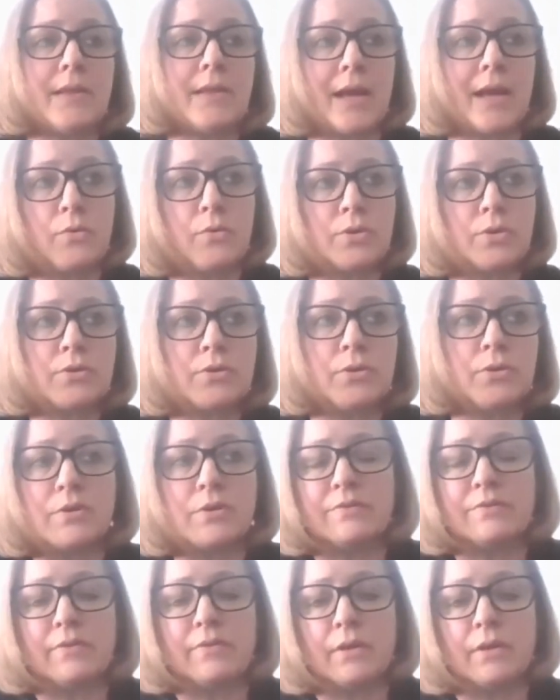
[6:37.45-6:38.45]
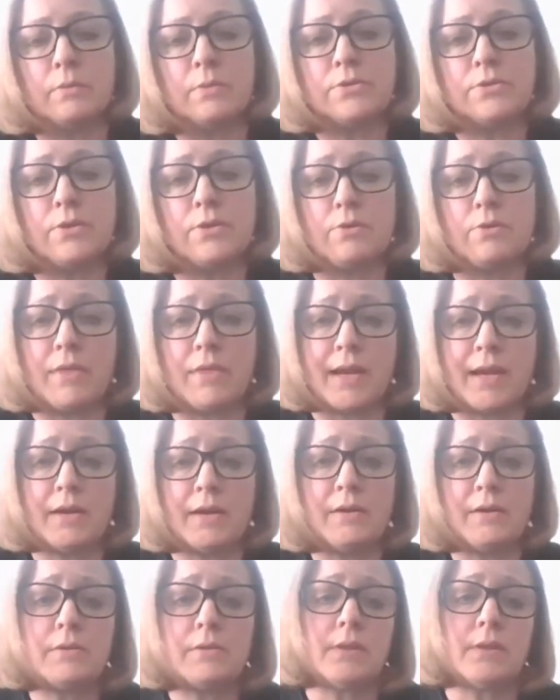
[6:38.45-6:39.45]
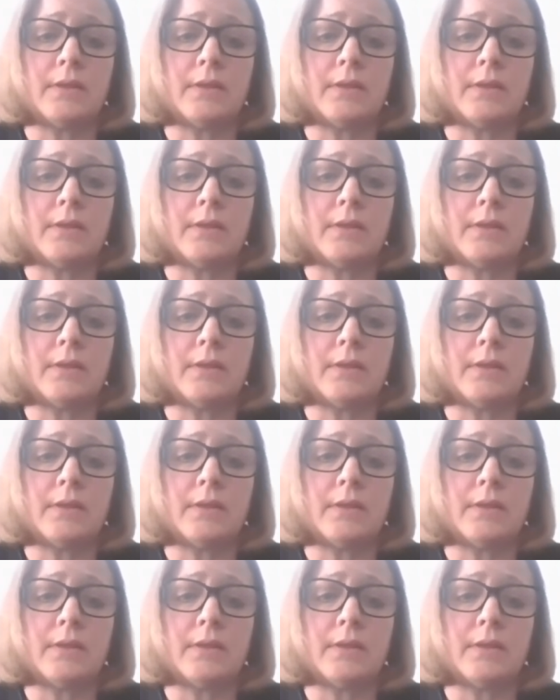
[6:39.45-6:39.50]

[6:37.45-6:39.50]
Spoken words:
that course code is available to you there